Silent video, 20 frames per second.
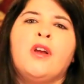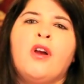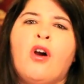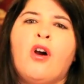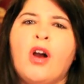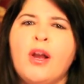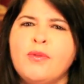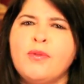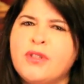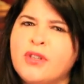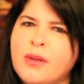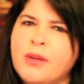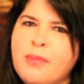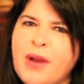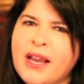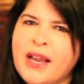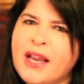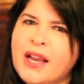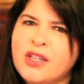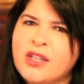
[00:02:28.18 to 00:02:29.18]
I was looking
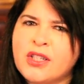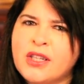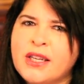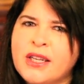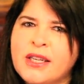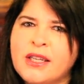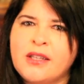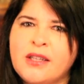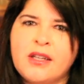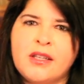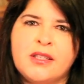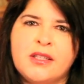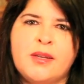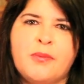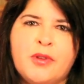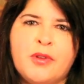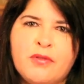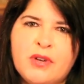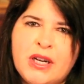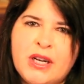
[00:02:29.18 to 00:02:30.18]
back actually at some
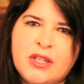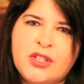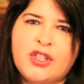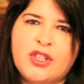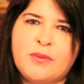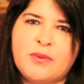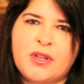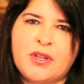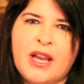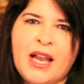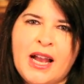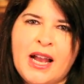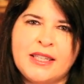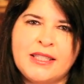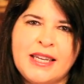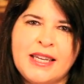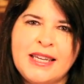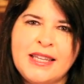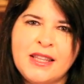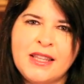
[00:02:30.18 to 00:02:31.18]
of the relationships I
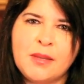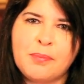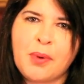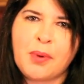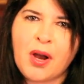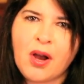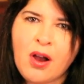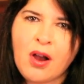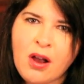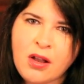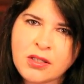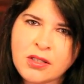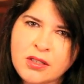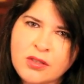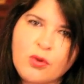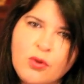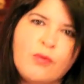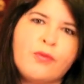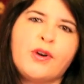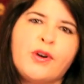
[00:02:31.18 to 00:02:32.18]
had in the
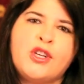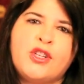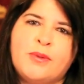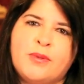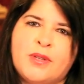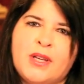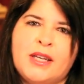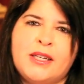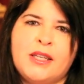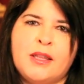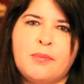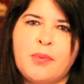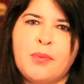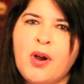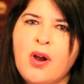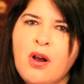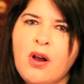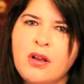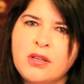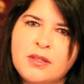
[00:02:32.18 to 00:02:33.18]
past, or friendships I had in the
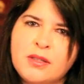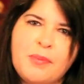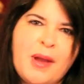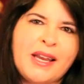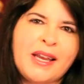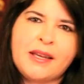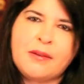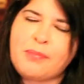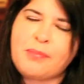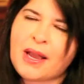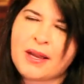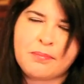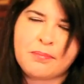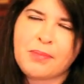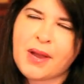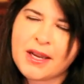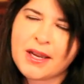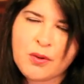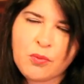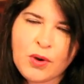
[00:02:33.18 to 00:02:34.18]
past,
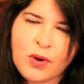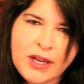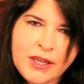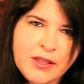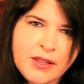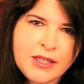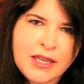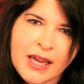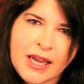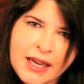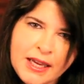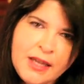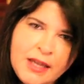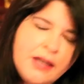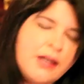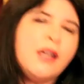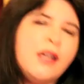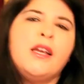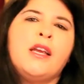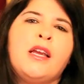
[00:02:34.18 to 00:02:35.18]
back way in the day,
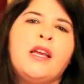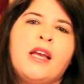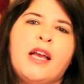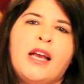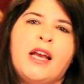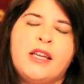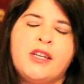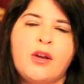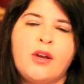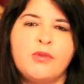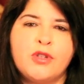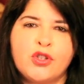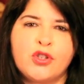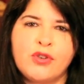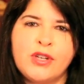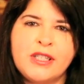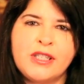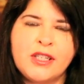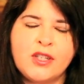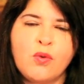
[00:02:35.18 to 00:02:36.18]
and I was
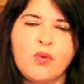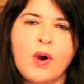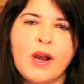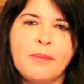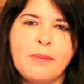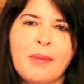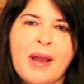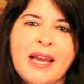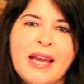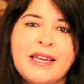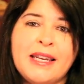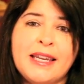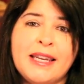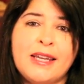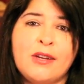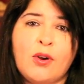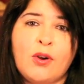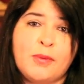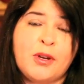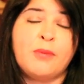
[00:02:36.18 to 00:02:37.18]
treated quite
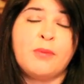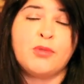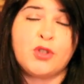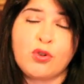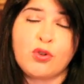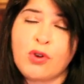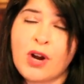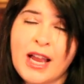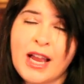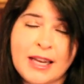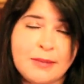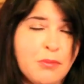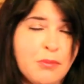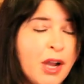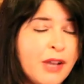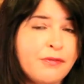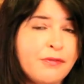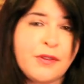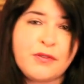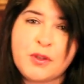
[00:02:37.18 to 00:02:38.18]
badly. I mean, I'm sure I had
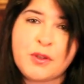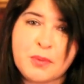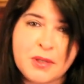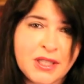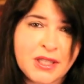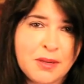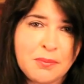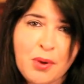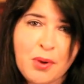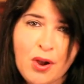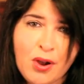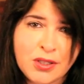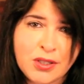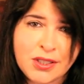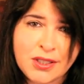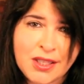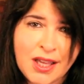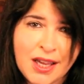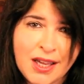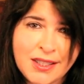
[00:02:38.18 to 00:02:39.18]
my 50% part
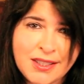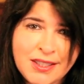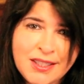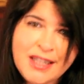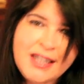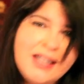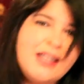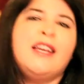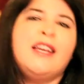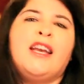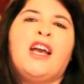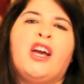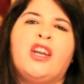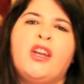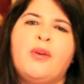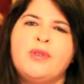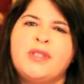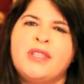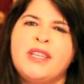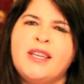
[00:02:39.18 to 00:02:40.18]
in that. And
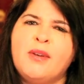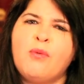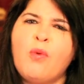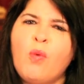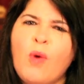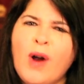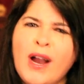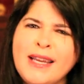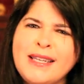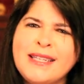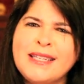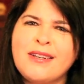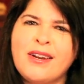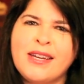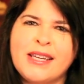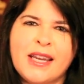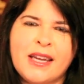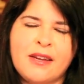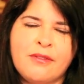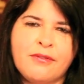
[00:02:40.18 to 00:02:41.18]
I was thinking, well, why did I
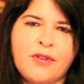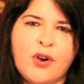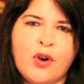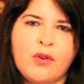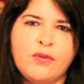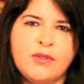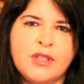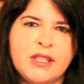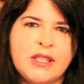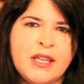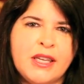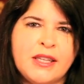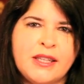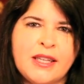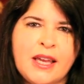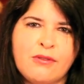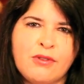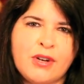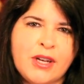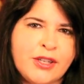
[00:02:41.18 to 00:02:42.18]
get involved in
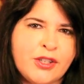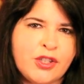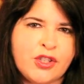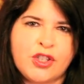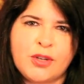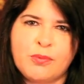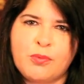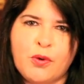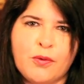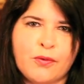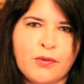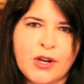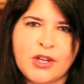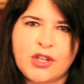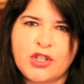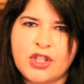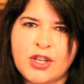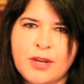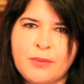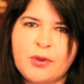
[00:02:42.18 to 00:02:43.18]
that relationship or
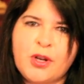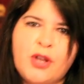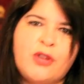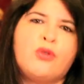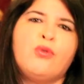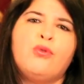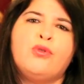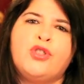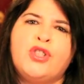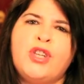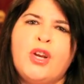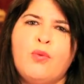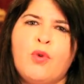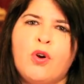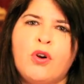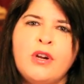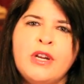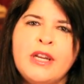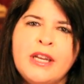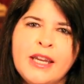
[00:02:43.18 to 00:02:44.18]
friendship? And I thought, you know
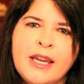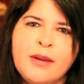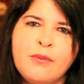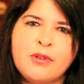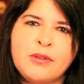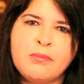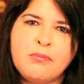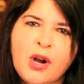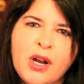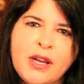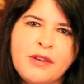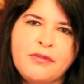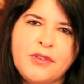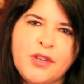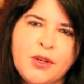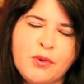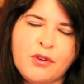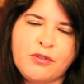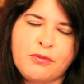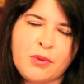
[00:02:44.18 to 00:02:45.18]
what? It was my
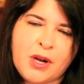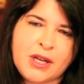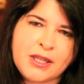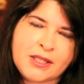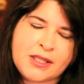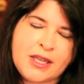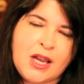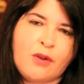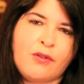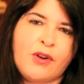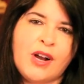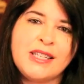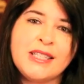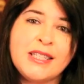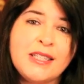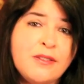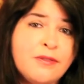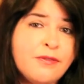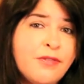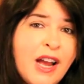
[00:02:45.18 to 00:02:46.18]
view of myself. I
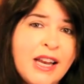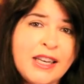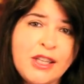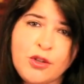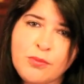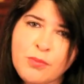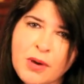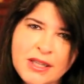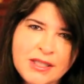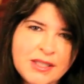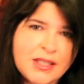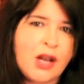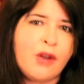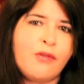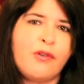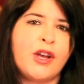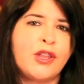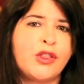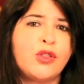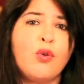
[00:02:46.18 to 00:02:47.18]
didn't value
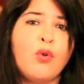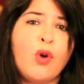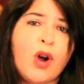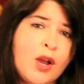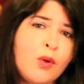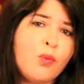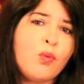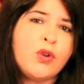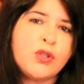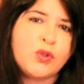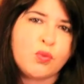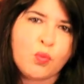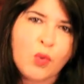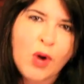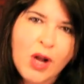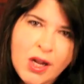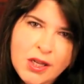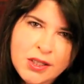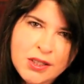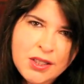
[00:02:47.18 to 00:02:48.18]
myself. I thought I was
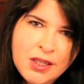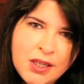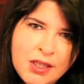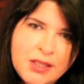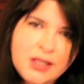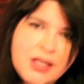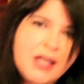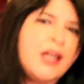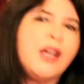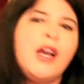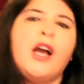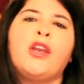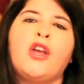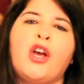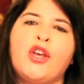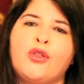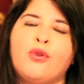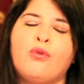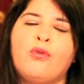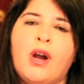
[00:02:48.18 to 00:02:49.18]
worthless and
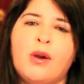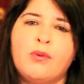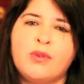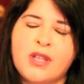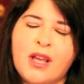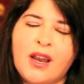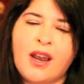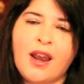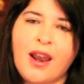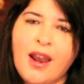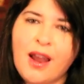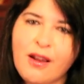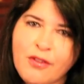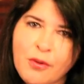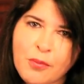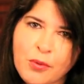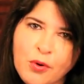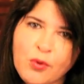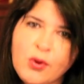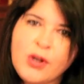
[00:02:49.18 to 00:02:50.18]
I thought I was
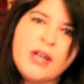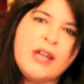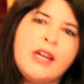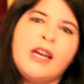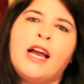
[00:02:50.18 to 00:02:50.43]
unlovable.